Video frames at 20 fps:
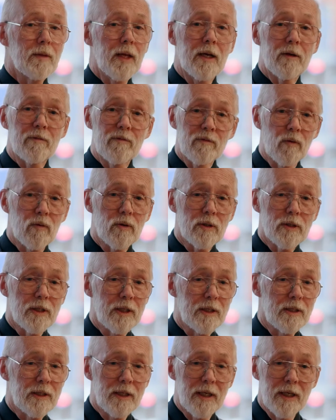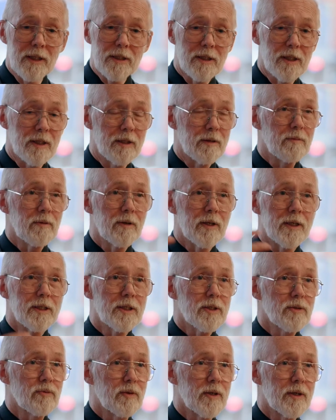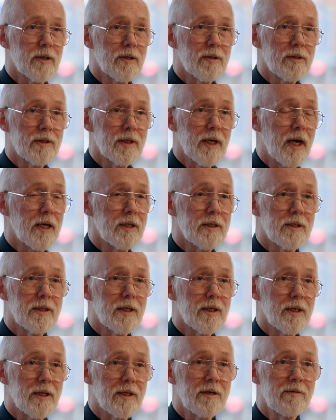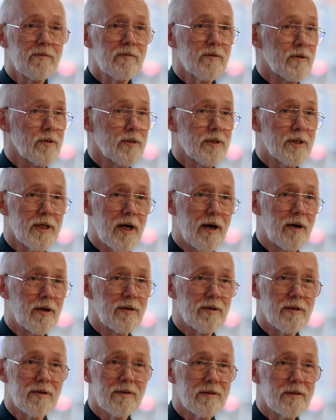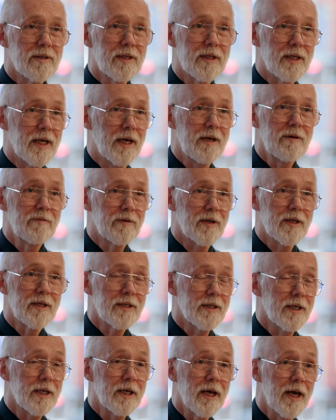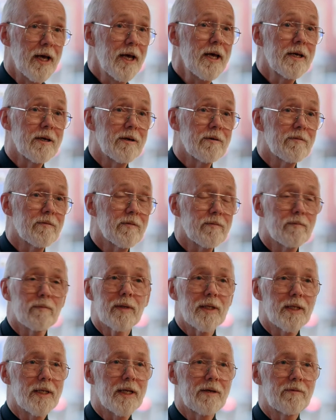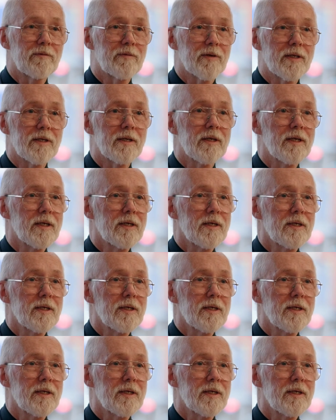And of course, it gets to the place where God delivers Saul to David in the cave, but David